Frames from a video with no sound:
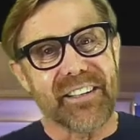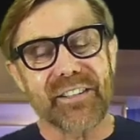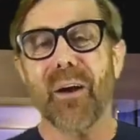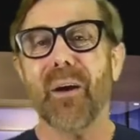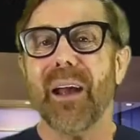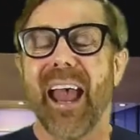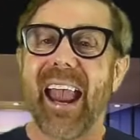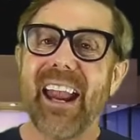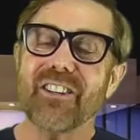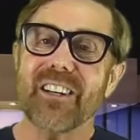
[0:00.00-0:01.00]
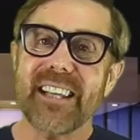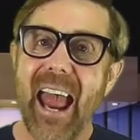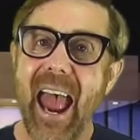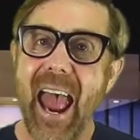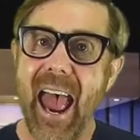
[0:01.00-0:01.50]
So agents
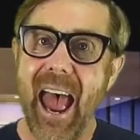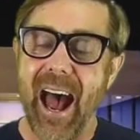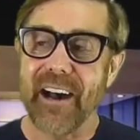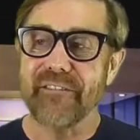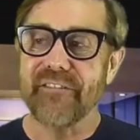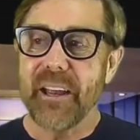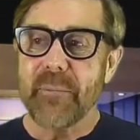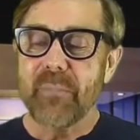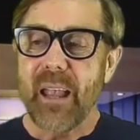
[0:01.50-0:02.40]
have